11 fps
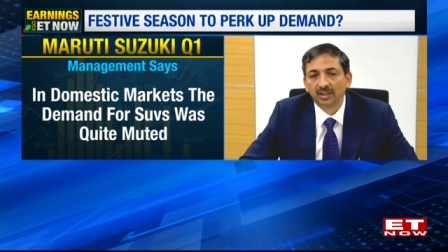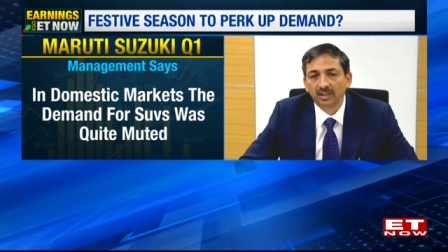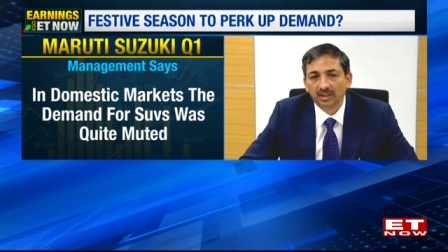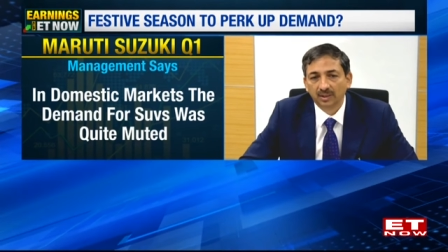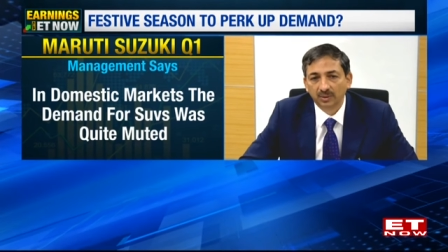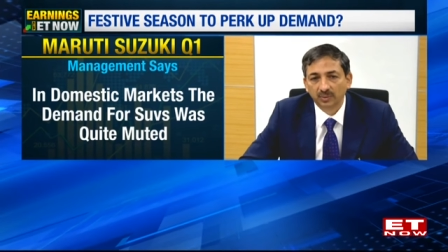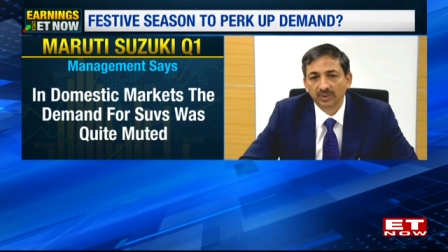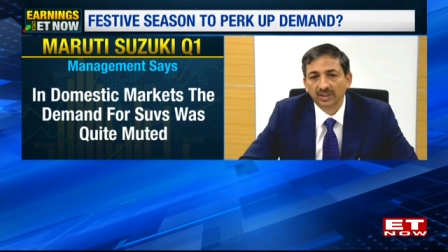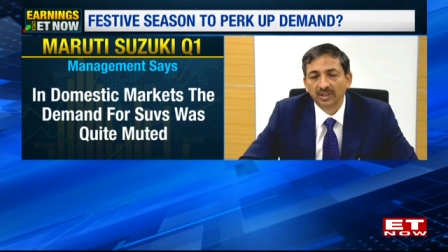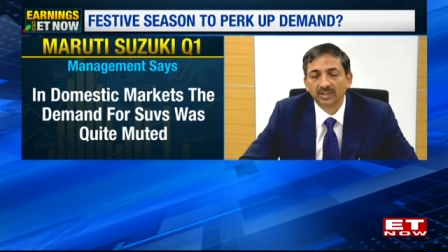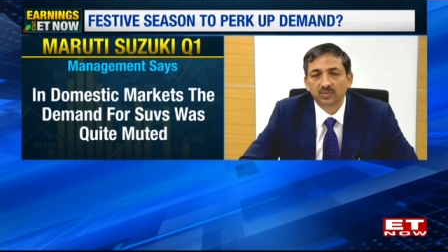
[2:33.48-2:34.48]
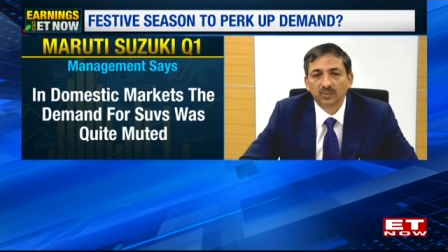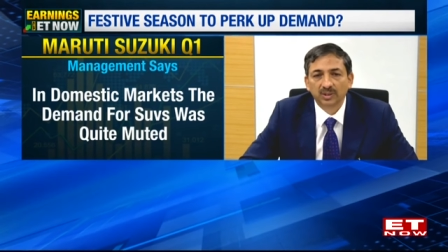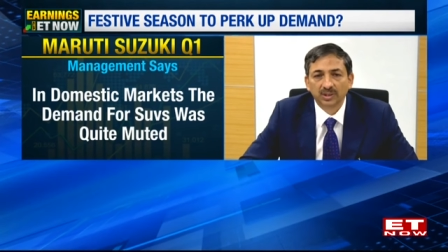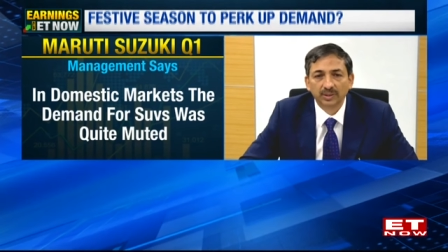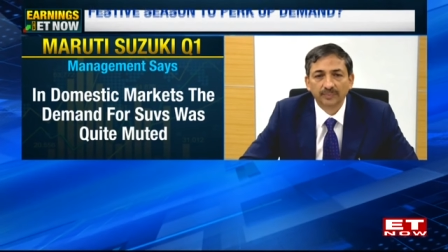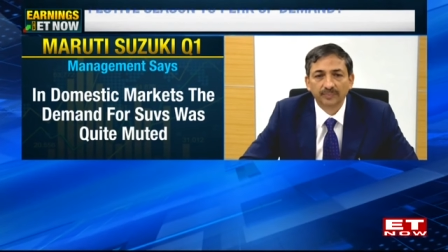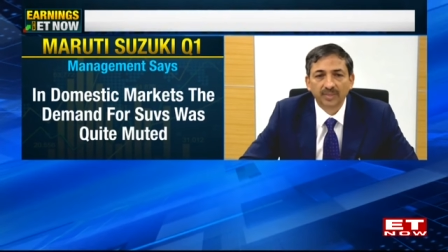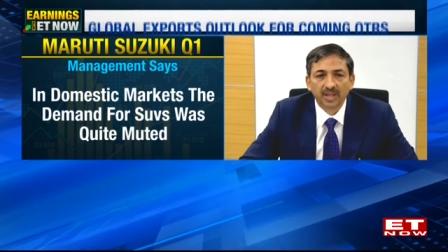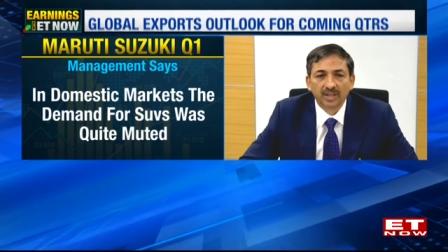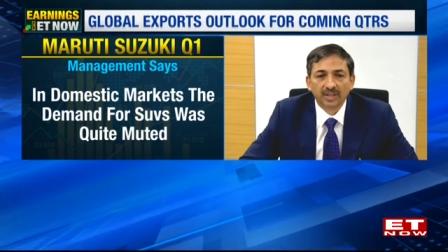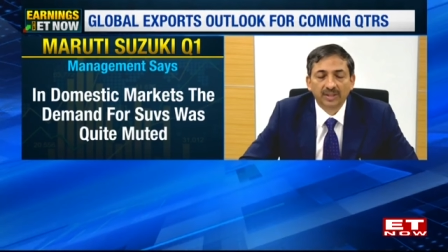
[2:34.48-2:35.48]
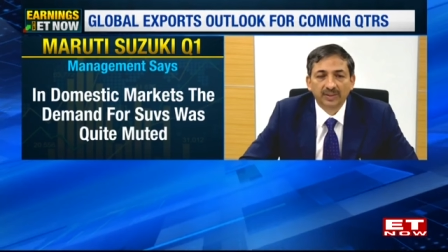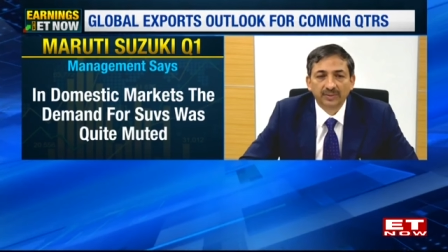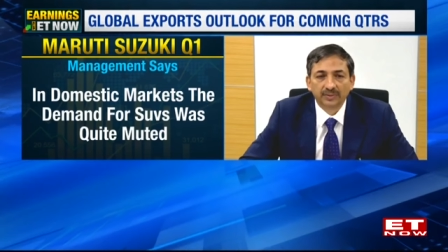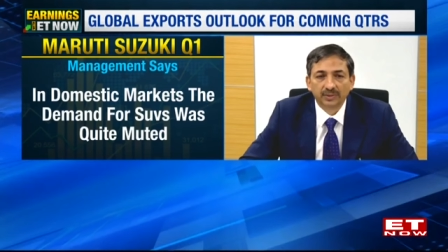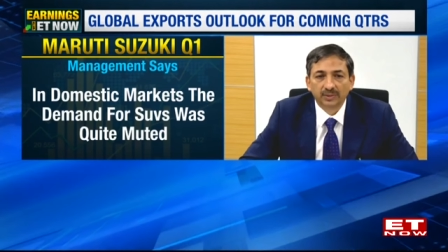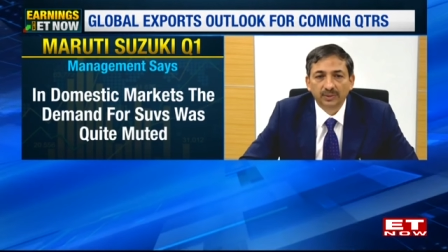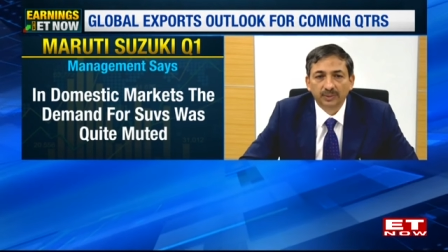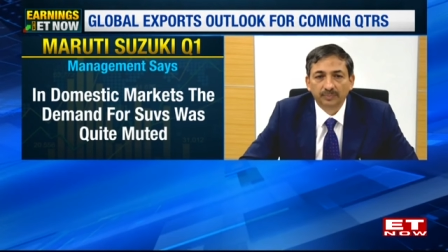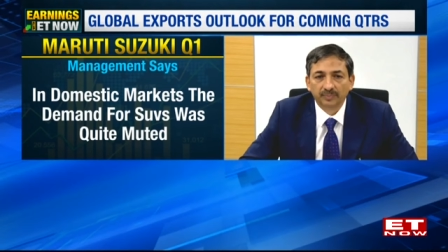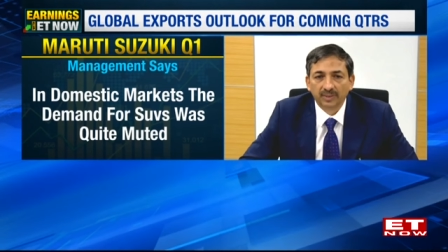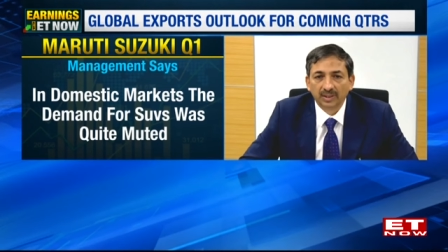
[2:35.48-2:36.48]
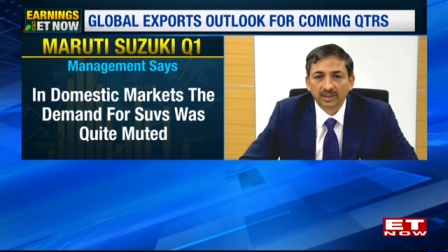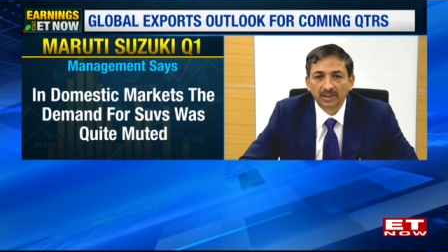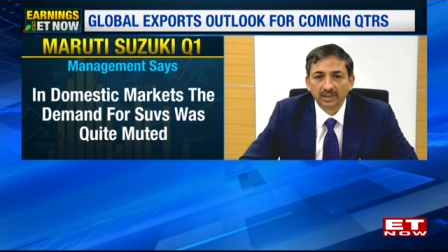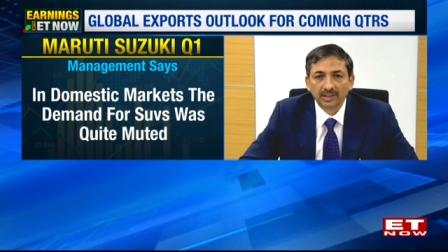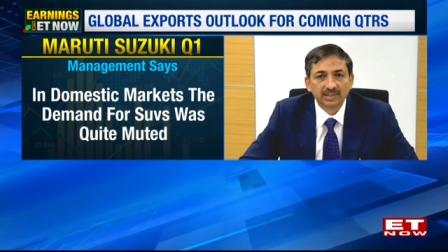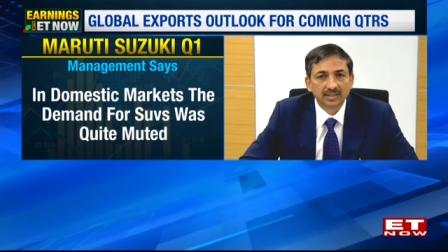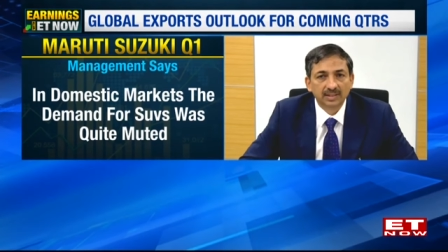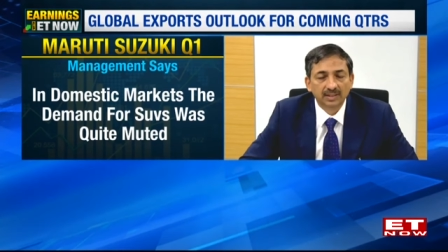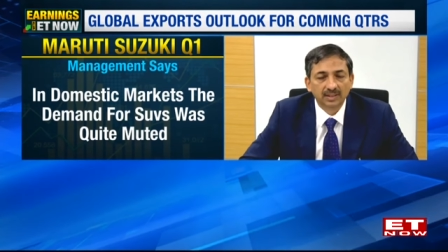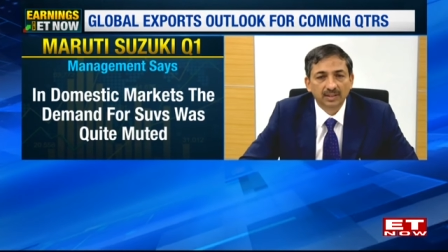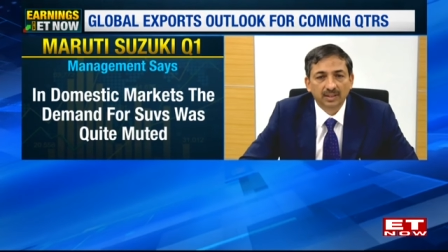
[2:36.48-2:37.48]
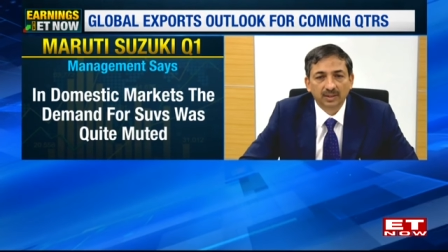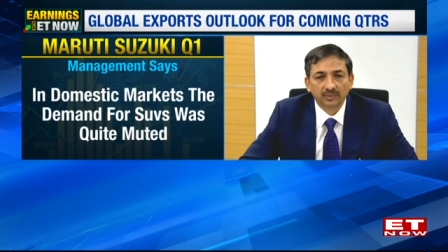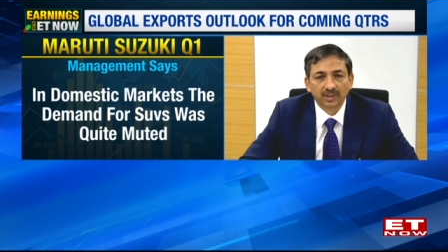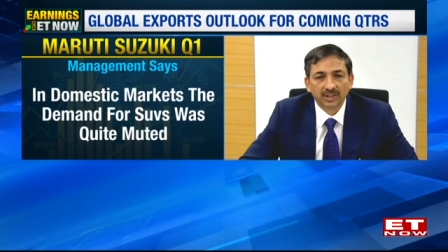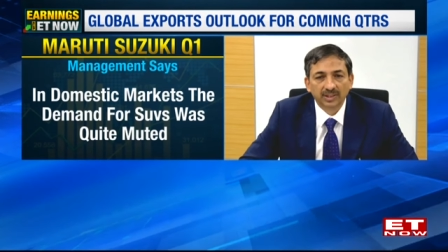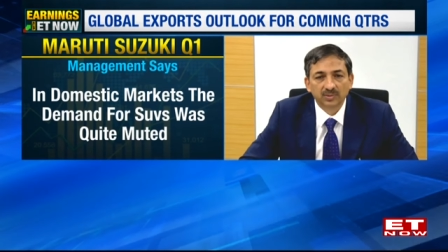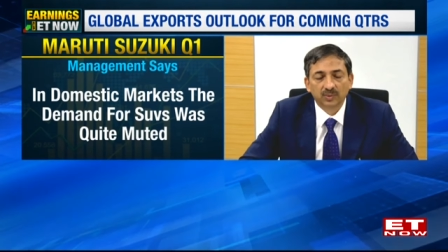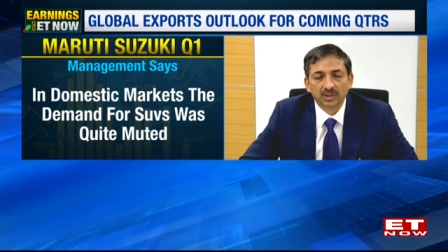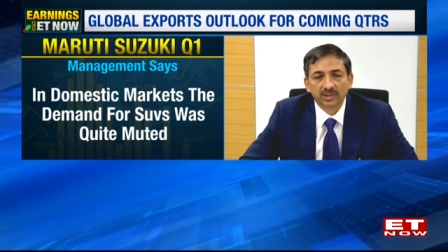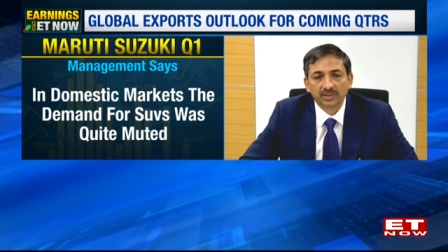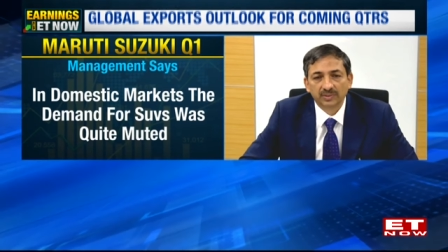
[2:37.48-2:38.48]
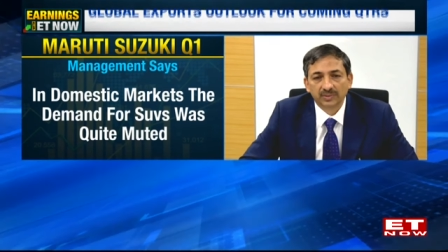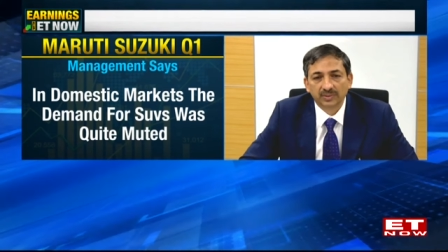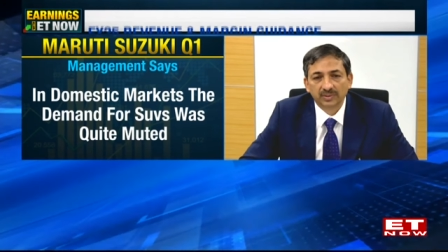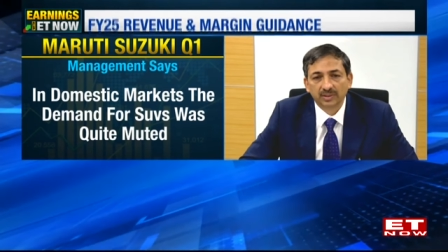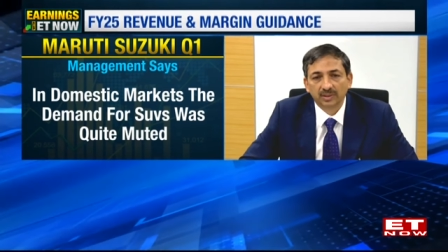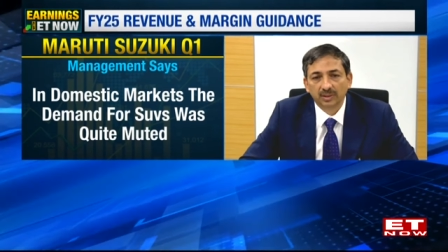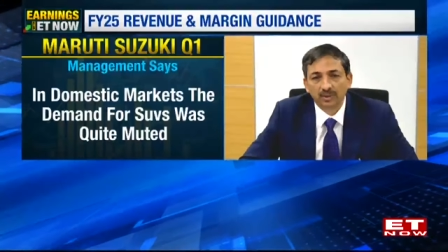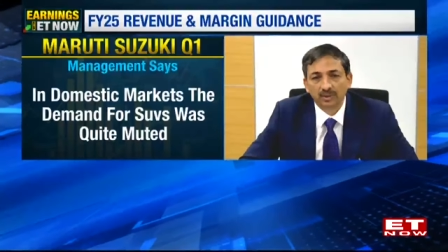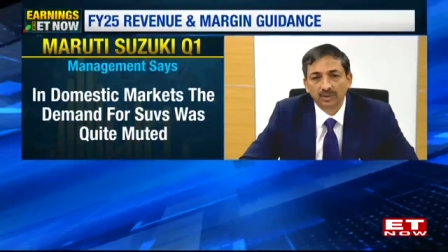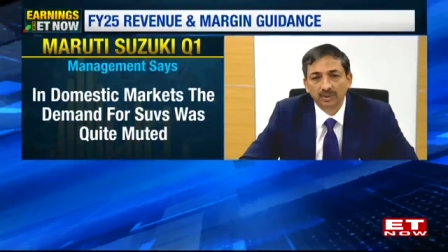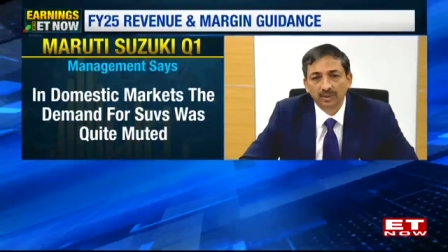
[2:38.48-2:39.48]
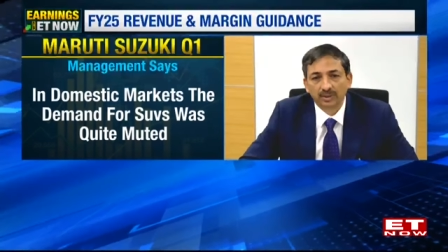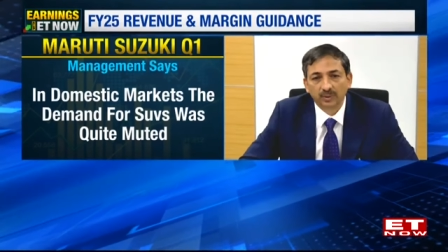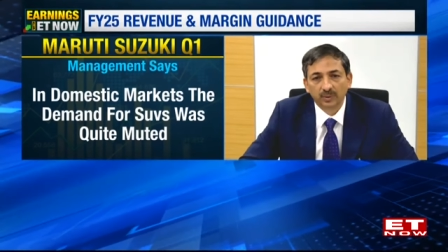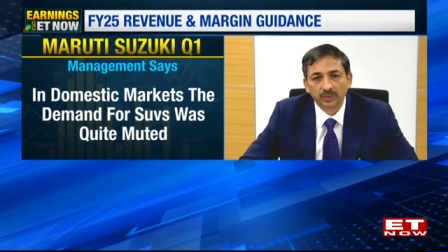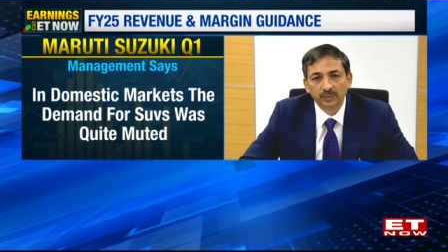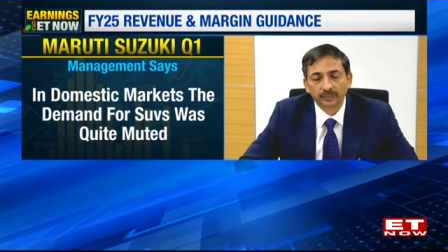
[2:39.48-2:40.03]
accrue in the next quarter so uh, let's see how the next quarters go